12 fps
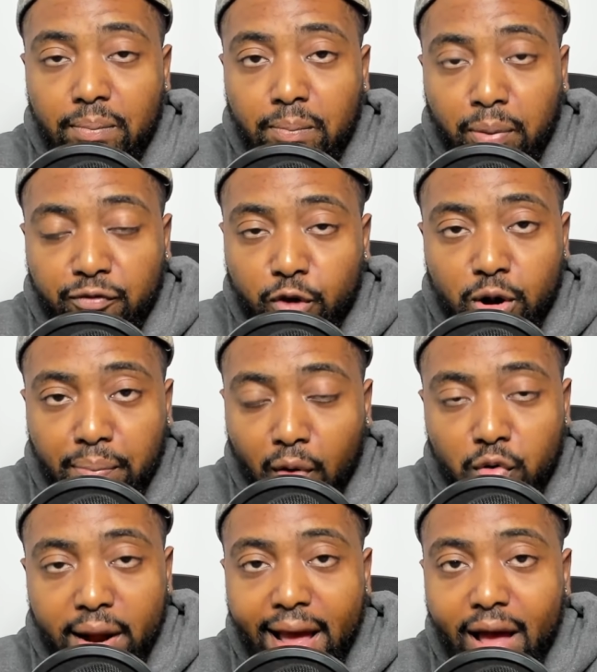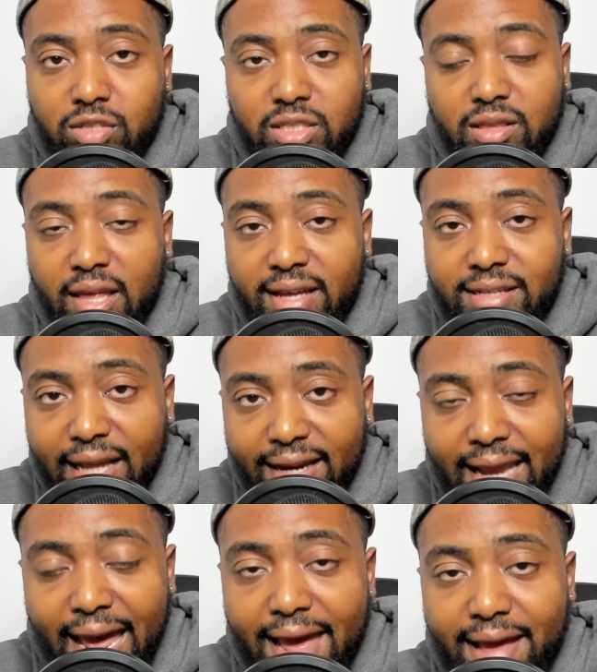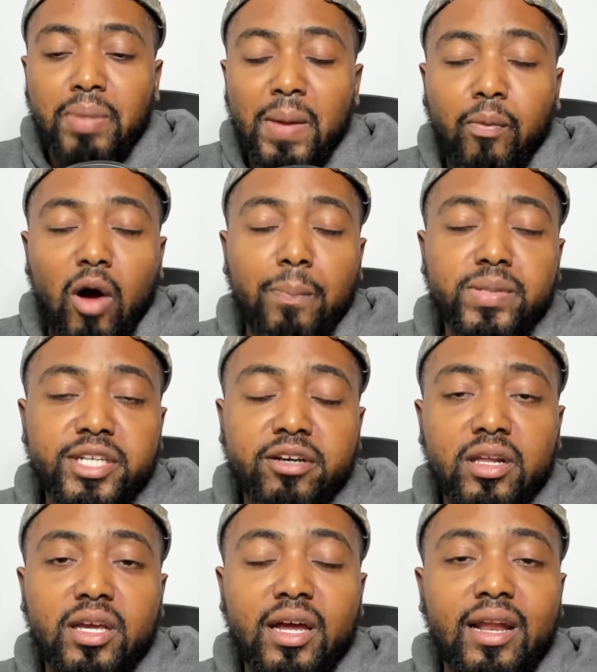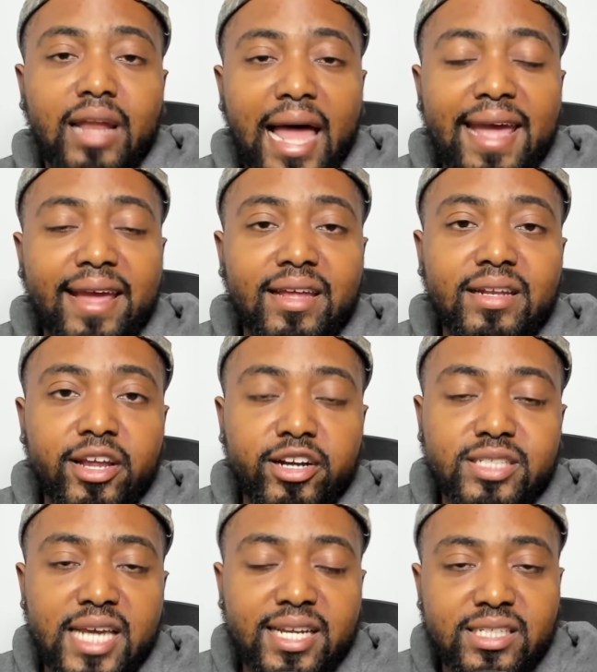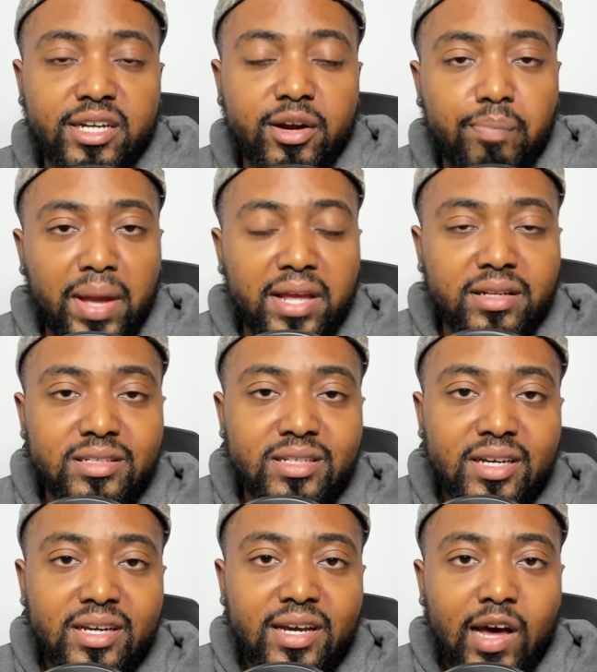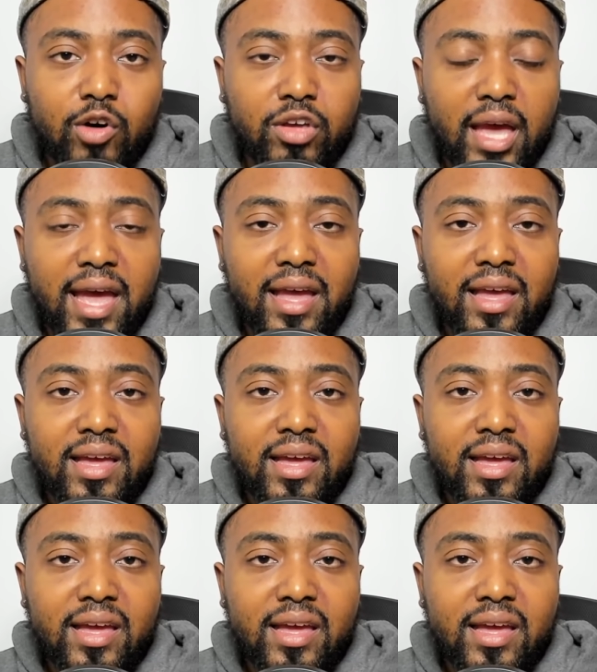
preferred pronouns and things like that. People aren't particularly going to like their takes and their opinions, okay?